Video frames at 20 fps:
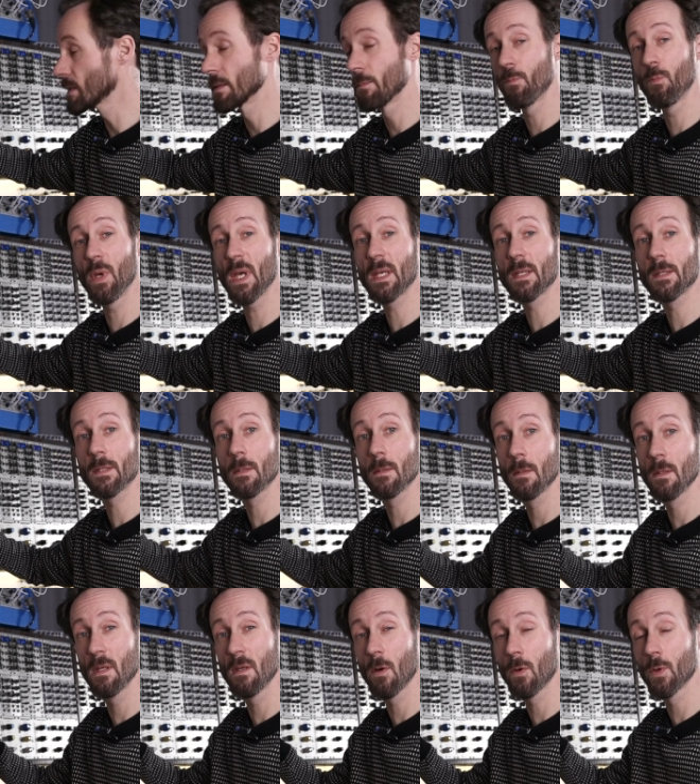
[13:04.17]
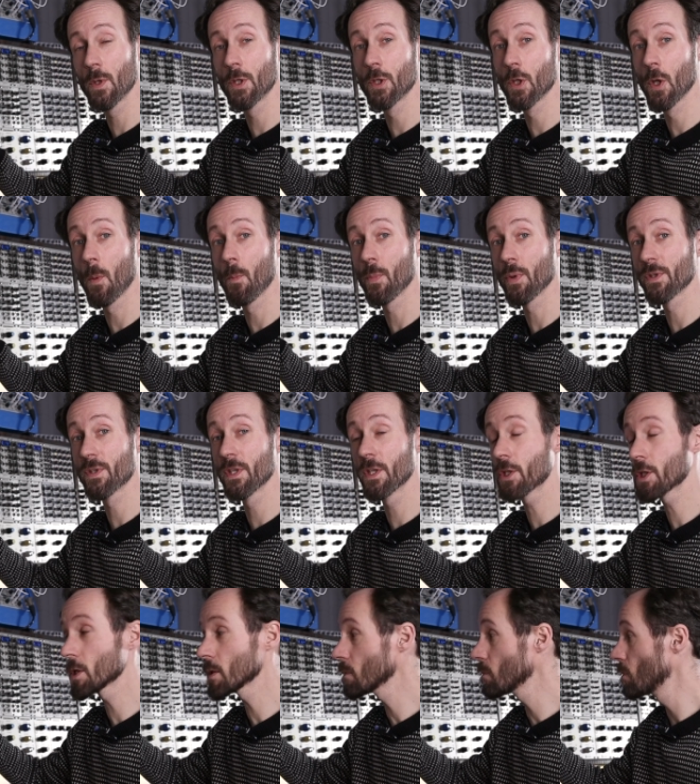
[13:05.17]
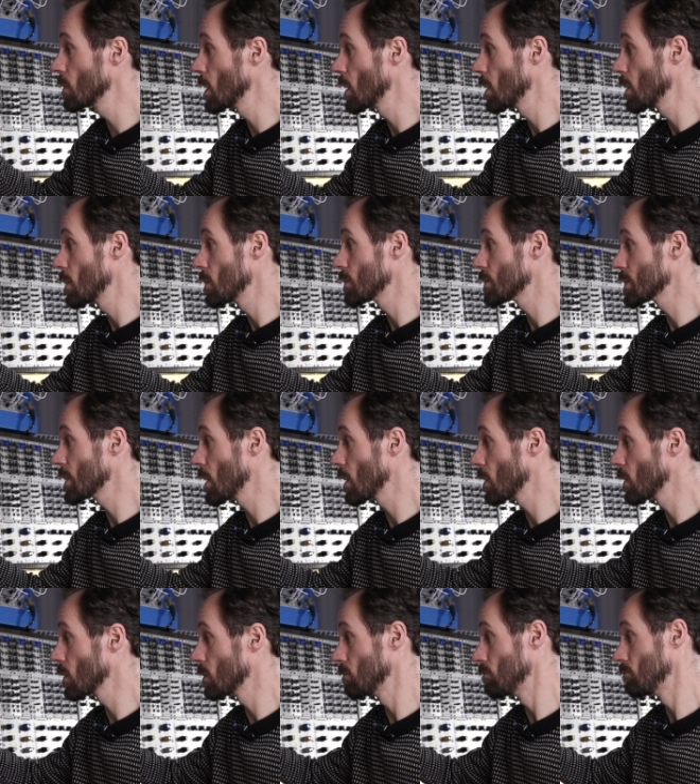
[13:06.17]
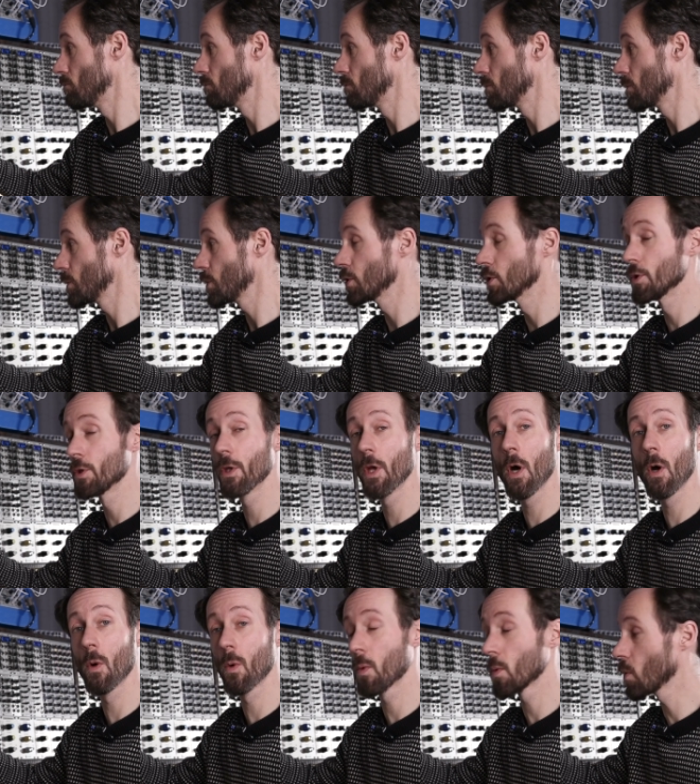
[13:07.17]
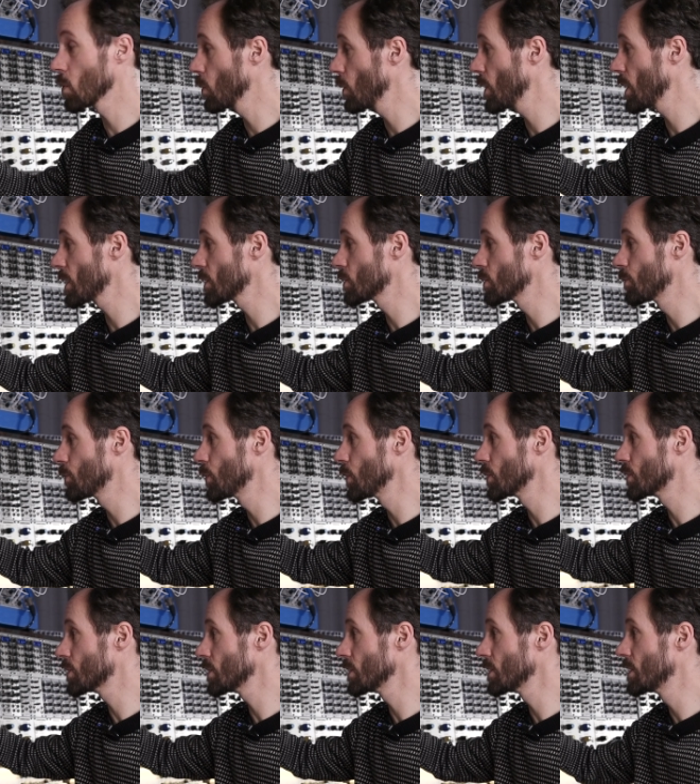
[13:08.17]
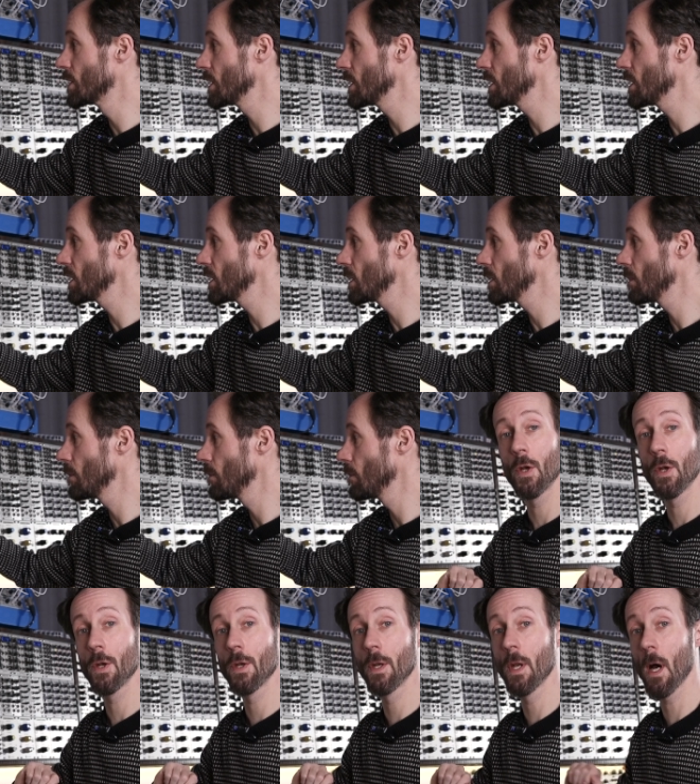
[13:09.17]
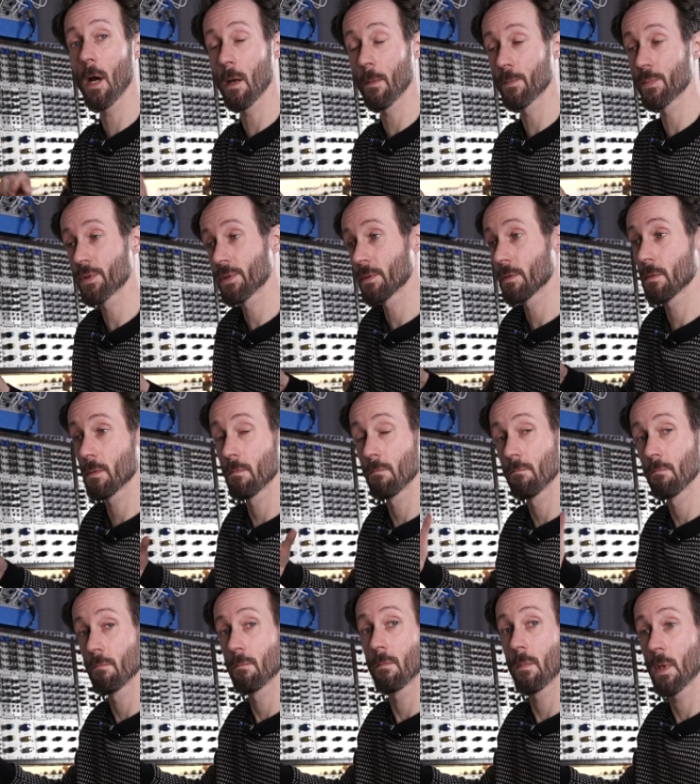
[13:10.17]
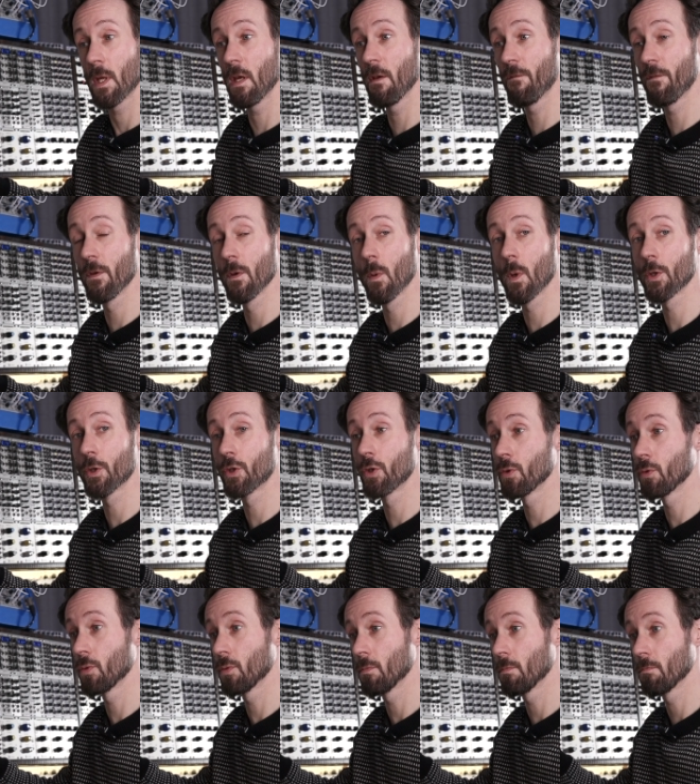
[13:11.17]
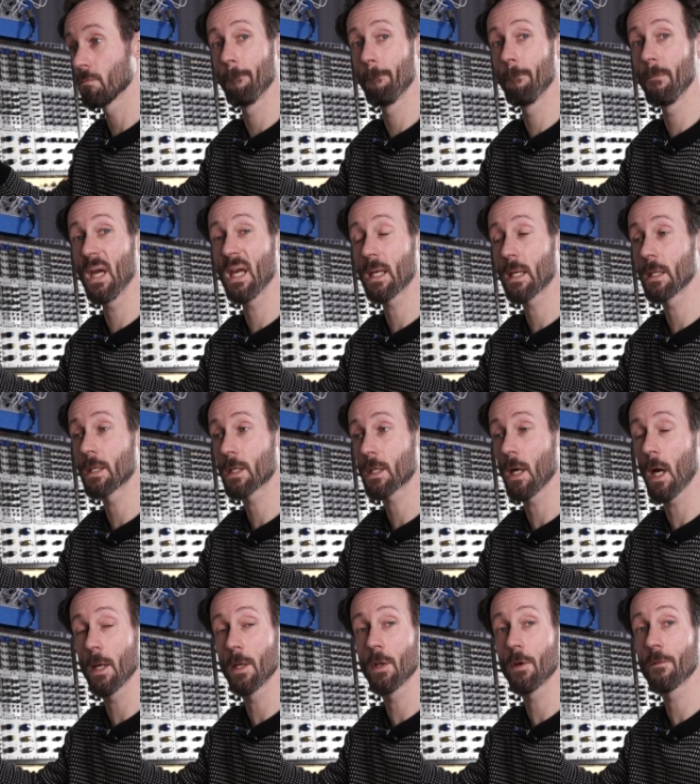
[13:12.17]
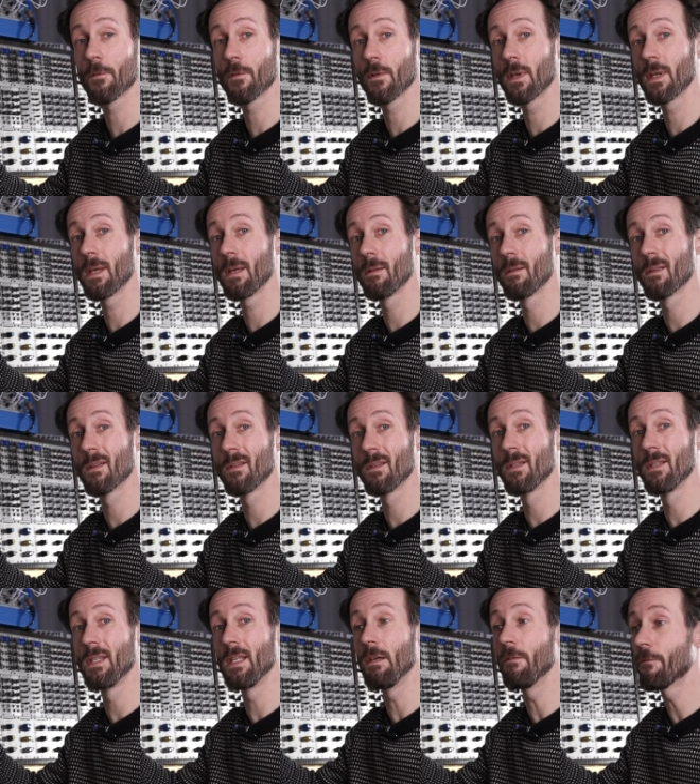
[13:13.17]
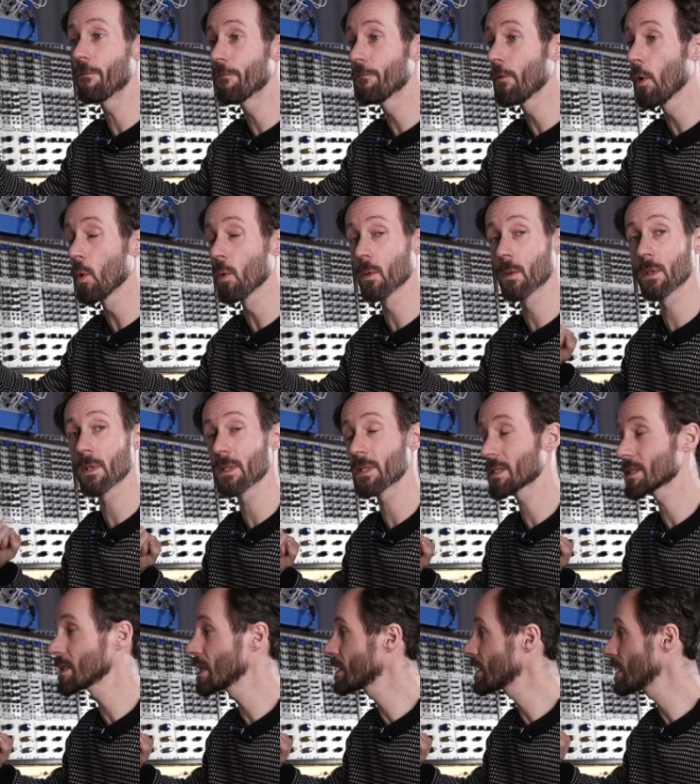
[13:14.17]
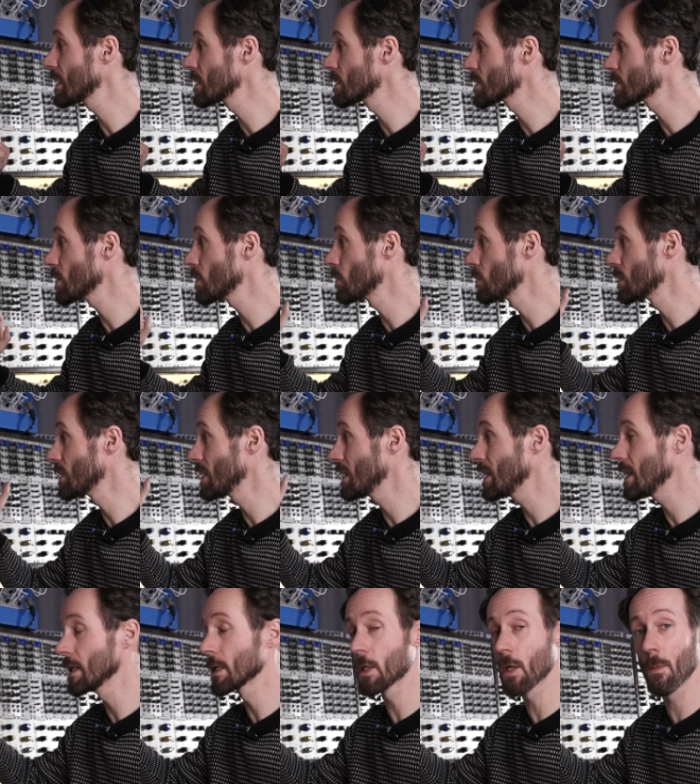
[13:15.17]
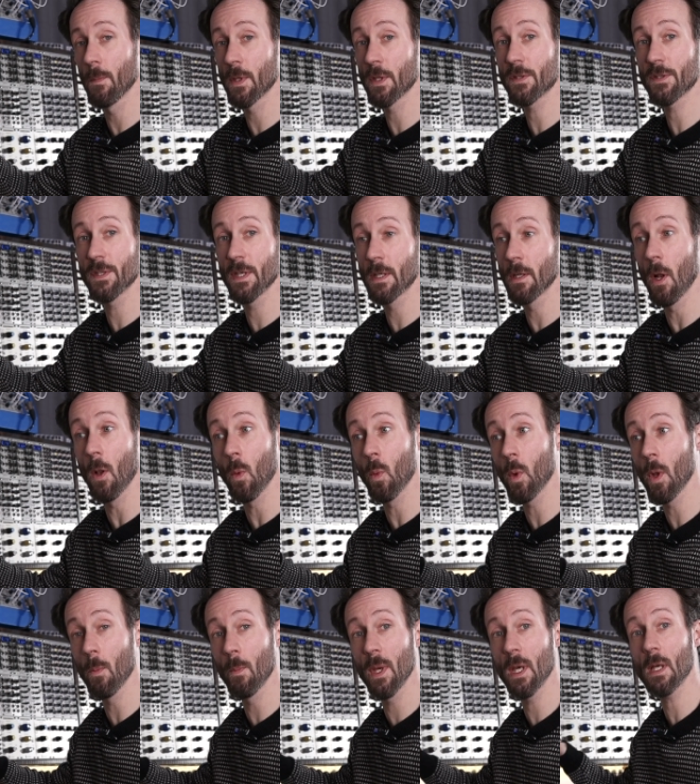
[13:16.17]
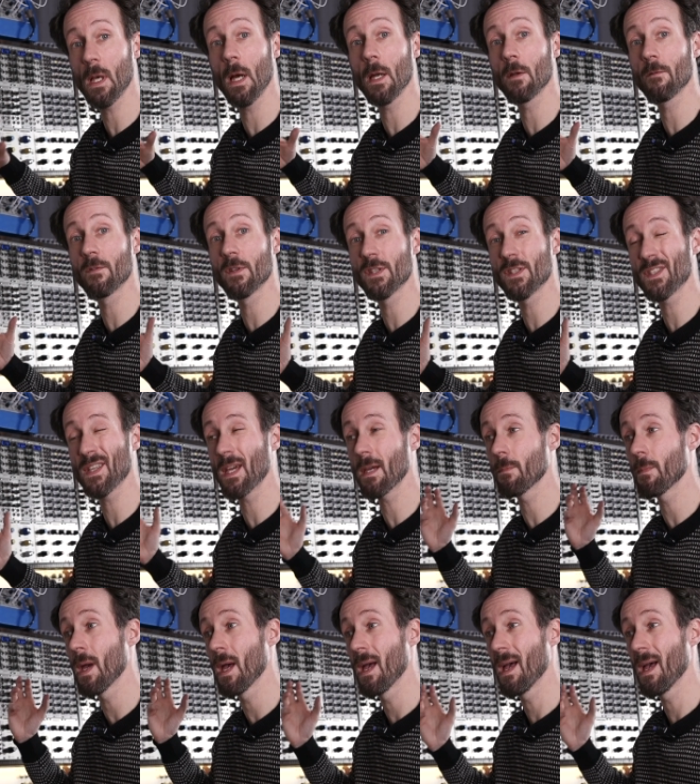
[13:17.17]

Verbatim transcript: depict the original position. So you know where to put the knobs if you want to make it kind of in the default setting. So the incoming signal will be kind of the same